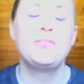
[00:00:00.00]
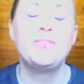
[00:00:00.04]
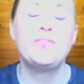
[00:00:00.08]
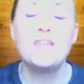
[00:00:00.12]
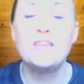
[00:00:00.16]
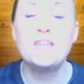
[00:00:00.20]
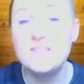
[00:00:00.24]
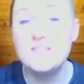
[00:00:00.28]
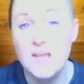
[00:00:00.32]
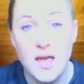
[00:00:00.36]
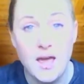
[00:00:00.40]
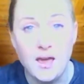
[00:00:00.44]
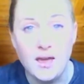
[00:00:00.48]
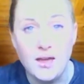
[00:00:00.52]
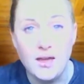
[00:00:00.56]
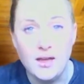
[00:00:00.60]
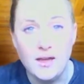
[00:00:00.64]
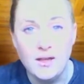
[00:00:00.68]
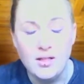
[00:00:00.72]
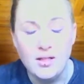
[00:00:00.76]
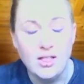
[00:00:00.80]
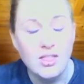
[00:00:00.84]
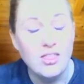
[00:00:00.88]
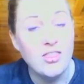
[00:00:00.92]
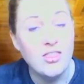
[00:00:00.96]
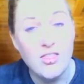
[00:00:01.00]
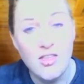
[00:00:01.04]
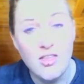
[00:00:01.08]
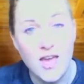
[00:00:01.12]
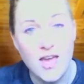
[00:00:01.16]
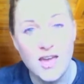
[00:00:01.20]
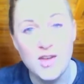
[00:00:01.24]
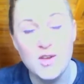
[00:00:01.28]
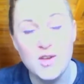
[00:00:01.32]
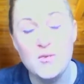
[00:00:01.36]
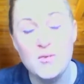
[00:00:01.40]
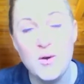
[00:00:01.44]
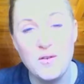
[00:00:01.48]
They say,
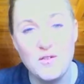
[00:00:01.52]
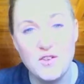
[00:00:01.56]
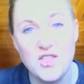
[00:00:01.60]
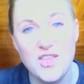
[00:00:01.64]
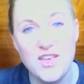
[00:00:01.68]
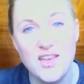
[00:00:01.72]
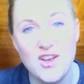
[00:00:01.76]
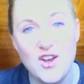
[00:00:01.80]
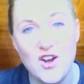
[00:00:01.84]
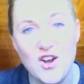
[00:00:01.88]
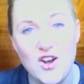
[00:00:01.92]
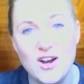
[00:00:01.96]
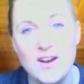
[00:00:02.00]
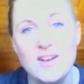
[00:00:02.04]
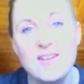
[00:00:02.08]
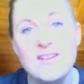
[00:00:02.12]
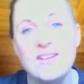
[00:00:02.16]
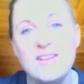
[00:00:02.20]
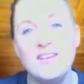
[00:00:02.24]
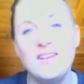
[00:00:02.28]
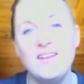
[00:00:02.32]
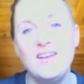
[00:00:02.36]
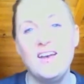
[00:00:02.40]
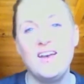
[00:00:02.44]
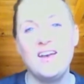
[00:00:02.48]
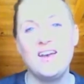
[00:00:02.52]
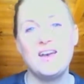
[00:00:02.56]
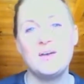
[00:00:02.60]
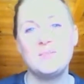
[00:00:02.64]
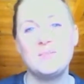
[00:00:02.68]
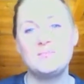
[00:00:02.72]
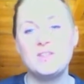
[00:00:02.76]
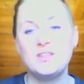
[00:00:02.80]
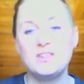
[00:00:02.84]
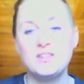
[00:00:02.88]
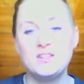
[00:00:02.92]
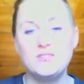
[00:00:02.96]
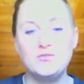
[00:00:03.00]
they, whoever they are,
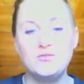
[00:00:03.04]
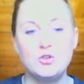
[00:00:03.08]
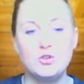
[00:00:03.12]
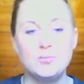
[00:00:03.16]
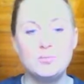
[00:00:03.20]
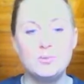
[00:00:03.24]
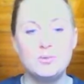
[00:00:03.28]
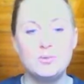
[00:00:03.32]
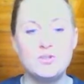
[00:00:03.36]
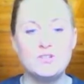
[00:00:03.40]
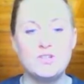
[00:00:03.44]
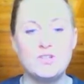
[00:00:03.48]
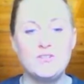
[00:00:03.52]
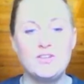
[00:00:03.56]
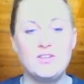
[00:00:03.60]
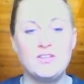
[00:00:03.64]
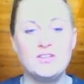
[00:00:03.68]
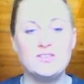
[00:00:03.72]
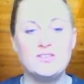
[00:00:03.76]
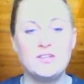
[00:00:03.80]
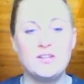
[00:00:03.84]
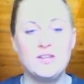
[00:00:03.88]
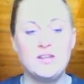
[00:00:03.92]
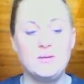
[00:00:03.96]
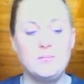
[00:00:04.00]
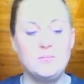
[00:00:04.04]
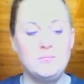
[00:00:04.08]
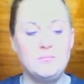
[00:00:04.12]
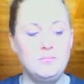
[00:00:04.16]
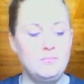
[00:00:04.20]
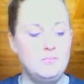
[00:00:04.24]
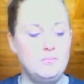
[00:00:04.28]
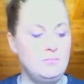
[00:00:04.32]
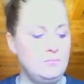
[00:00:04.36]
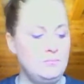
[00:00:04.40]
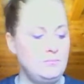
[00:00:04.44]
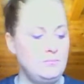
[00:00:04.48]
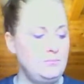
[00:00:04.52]
that the full moon is obviously
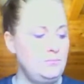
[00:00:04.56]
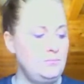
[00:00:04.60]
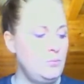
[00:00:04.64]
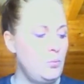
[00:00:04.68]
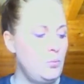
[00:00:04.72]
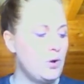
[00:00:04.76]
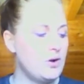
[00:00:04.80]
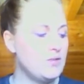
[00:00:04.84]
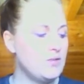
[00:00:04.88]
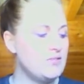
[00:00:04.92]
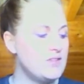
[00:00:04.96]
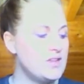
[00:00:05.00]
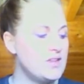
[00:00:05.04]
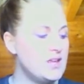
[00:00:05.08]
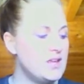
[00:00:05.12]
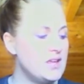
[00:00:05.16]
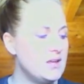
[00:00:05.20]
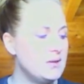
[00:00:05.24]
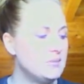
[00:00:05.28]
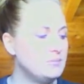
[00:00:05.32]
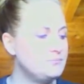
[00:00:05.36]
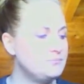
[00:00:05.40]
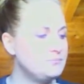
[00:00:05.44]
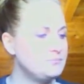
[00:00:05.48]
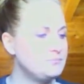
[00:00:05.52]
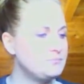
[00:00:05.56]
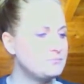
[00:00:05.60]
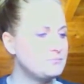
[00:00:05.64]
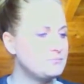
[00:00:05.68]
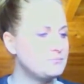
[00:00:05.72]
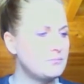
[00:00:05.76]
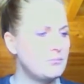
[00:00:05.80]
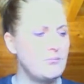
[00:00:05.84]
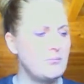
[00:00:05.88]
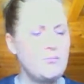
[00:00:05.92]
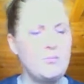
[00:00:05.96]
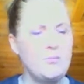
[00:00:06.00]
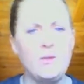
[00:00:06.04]
one of the
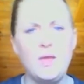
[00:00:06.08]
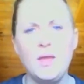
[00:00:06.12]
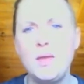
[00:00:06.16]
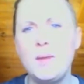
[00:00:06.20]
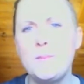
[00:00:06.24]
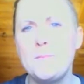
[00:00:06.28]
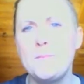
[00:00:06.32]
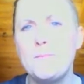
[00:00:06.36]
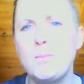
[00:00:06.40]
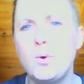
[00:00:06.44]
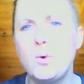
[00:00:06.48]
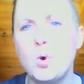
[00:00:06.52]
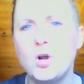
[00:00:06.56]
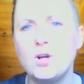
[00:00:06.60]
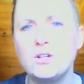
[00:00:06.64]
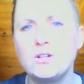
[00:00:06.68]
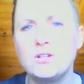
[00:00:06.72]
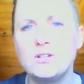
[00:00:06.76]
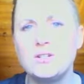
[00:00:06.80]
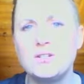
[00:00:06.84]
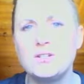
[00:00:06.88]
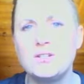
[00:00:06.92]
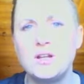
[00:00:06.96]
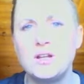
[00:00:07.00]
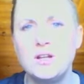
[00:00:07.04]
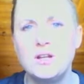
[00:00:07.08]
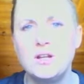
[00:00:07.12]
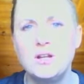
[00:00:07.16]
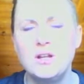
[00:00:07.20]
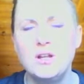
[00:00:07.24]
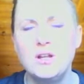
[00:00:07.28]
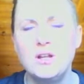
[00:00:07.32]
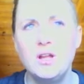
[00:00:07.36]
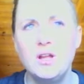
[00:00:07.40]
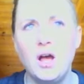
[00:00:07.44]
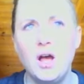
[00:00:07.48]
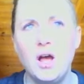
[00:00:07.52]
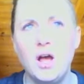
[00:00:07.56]
important
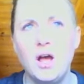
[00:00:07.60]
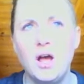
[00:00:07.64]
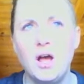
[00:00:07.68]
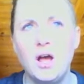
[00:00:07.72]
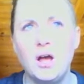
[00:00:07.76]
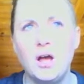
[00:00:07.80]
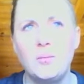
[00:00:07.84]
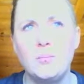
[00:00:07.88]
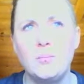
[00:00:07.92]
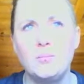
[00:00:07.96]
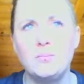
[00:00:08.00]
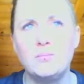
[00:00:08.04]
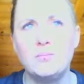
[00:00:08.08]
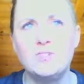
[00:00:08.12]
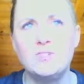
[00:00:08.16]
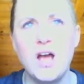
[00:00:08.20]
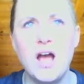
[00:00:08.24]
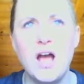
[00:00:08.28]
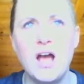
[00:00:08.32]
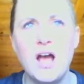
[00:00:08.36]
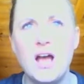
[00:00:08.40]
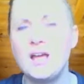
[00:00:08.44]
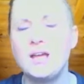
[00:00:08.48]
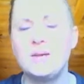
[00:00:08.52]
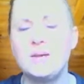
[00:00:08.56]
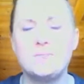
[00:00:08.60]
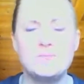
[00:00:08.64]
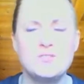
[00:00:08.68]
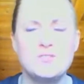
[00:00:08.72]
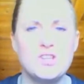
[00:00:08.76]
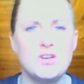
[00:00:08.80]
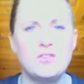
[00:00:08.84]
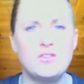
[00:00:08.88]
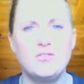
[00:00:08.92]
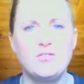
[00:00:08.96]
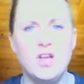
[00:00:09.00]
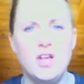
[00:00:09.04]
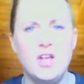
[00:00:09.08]
times
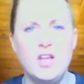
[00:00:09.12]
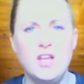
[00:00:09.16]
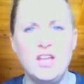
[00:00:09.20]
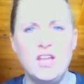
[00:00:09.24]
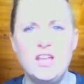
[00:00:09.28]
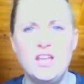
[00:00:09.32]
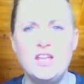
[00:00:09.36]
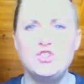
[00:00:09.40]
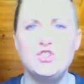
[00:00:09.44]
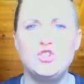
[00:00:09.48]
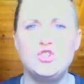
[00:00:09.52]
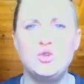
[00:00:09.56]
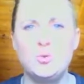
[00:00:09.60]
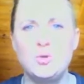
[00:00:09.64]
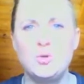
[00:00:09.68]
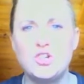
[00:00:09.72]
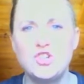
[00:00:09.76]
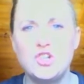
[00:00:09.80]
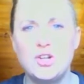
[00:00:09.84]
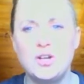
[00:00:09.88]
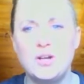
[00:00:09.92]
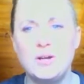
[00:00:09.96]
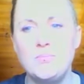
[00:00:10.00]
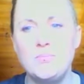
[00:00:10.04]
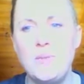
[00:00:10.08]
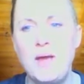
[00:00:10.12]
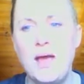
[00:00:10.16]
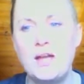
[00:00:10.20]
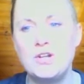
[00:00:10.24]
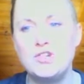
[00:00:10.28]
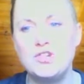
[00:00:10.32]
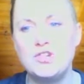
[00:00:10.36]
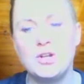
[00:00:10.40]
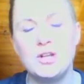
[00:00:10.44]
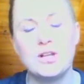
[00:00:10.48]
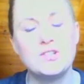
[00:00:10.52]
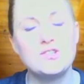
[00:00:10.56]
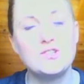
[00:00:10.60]
of intuition and
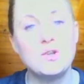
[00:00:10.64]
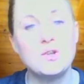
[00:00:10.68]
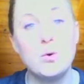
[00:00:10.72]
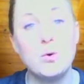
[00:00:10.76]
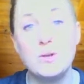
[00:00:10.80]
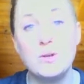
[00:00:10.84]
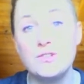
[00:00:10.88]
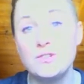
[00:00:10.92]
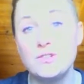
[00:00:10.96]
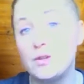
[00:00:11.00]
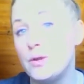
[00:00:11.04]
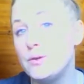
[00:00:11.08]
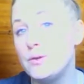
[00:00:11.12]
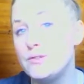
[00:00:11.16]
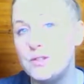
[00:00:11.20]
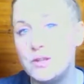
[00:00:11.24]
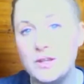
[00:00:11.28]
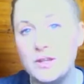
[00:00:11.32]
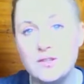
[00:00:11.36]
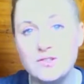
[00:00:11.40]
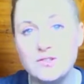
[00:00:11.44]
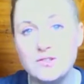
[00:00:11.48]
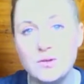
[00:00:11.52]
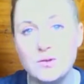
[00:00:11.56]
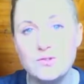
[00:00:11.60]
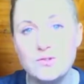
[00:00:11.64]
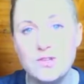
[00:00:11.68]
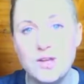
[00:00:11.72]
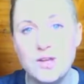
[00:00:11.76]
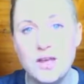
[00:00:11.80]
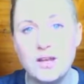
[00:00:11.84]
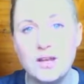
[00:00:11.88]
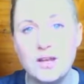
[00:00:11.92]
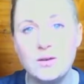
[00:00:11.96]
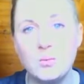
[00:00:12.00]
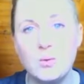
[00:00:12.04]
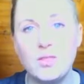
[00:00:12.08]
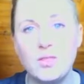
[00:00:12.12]
magic. It's always closely
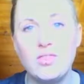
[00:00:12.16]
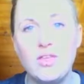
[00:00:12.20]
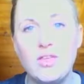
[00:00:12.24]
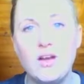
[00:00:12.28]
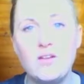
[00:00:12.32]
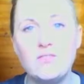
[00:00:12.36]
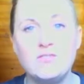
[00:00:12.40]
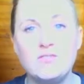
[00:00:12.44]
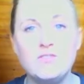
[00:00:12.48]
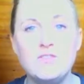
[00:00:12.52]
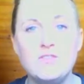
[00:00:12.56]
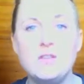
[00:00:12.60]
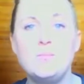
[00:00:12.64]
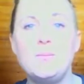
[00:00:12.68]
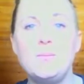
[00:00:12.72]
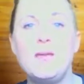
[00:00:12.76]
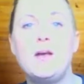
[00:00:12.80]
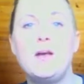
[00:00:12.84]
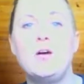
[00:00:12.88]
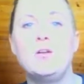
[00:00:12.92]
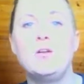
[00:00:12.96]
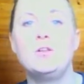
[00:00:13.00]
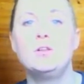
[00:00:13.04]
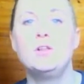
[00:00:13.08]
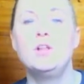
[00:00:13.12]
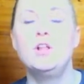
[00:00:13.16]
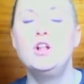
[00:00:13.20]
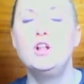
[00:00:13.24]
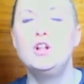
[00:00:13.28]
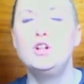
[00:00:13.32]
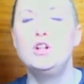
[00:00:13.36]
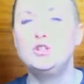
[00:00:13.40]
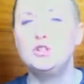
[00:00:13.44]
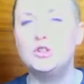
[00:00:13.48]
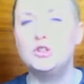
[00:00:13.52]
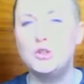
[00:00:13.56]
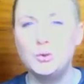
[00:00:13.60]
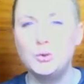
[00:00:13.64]
associated with that female
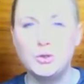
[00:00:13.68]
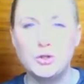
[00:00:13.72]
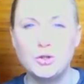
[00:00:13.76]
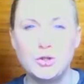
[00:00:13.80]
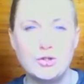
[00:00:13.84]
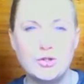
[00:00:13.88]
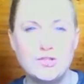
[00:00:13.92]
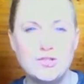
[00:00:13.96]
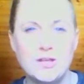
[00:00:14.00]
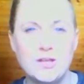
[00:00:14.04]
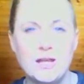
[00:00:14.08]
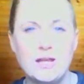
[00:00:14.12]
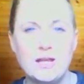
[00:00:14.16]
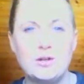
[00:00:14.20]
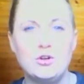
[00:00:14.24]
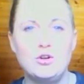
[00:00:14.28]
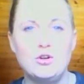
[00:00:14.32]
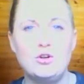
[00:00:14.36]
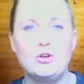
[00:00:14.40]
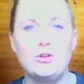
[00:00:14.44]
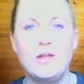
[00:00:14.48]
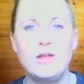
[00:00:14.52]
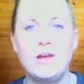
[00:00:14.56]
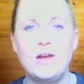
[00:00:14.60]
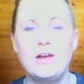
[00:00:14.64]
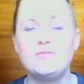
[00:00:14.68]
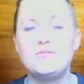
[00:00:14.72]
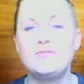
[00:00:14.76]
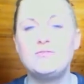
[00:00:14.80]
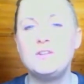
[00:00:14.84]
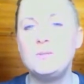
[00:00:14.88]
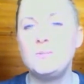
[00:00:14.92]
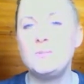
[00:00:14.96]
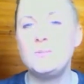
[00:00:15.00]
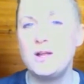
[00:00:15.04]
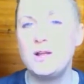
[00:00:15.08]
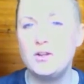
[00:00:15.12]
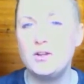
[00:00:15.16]
lunar cycle, that
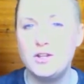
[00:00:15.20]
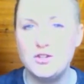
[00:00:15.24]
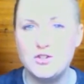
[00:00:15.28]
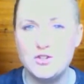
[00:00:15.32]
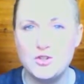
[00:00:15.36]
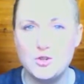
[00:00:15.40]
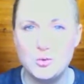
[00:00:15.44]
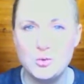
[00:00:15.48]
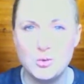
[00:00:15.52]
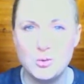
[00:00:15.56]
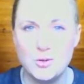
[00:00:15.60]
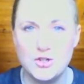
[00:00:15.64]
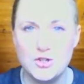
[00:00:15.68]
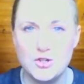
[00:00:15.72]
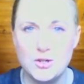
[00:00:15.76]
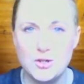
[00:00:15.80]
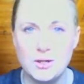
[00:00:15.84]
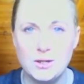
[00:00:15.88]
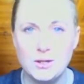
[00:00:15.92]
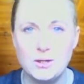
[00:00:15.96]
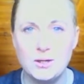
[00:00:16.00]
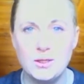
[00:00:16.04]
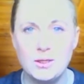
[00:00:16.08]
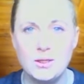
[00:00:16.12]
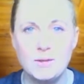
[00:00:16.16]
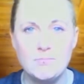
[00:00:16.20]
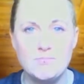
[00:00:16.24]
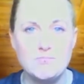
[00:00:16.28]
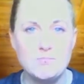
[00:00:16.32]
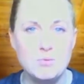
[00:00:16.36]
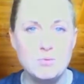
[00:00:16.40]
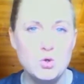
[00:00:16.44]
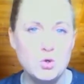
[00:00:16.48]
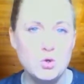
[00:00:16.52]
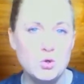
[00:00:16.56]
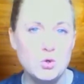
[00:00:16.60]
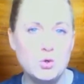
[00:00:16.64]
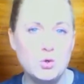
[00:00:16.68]
female intuition, the
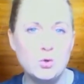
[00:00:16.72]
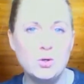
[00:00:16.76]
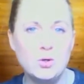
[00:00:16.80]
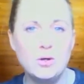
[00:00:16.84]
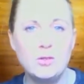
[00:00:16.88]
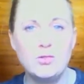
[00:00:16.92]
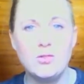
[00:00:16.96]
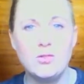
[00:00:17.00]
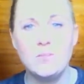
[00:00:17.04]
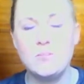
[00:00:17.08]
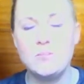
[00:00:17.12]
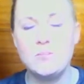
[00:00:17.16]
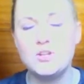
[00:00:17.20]
moon, the